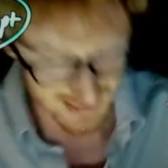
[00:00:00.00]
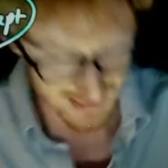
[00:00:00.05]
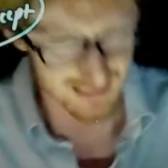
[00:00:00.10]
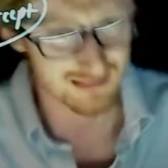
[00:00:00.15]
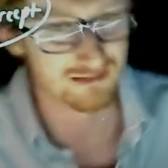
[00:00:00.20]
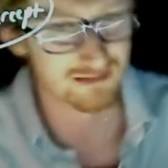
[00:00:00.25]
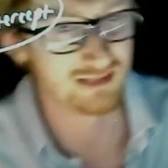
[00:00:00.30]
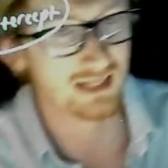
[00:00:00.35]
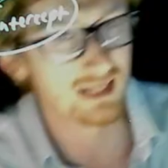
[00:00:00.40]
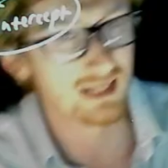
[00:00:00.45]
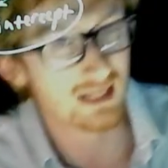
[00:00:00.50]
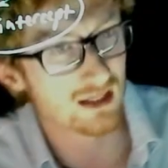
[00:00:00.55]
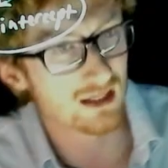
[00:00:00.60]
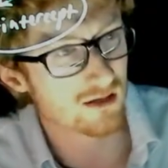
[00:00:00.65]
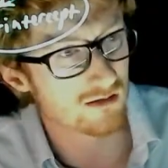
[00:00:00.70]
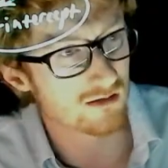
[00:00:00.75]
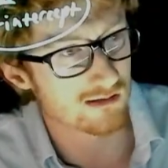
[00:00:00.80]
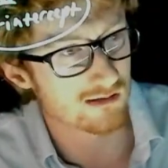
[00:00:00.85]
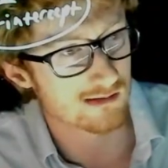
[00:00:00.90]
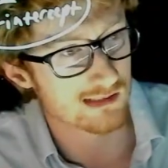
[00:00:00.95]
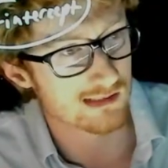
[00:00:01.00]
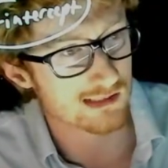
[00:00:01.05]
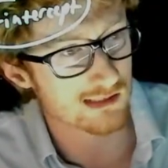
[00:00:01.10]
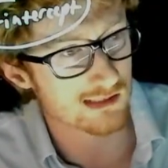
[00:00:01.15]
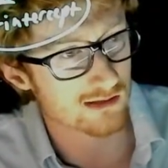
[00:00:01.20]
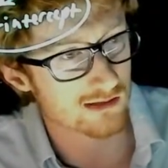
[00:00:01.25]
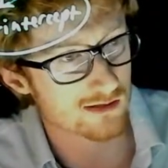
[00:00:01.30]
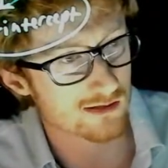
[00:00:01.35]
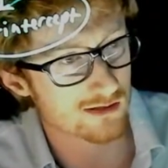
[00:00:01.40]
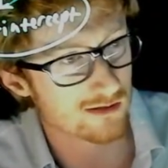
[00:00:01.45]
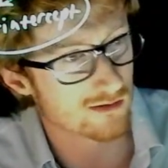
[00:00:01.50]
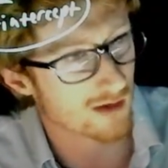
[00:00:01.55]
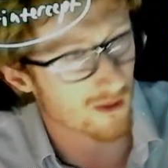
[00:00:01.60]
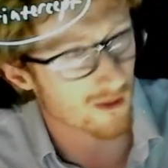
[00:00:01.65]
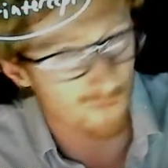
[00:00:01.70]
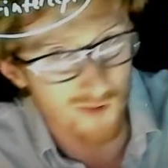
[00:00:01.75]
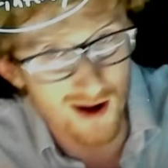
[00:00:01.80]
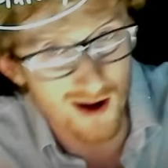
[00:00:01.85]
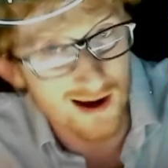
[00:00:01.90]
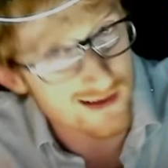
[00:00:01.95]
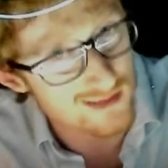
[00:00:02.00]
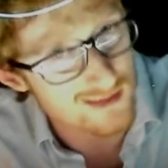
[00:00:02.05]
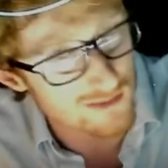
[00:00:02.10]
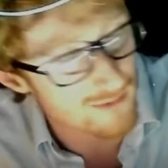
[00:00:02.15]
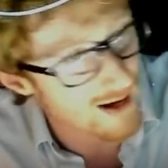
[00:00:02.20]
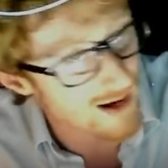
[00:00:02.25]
Now, our y isn't by